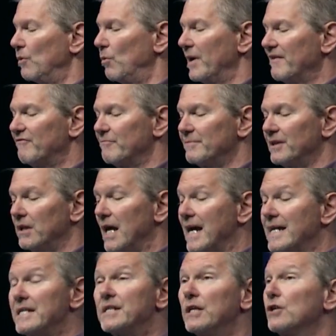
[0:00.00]
away from the
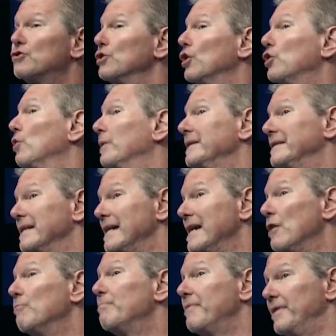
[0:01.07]
light isn't going to
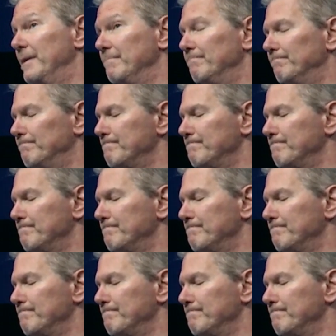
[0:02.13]
help them.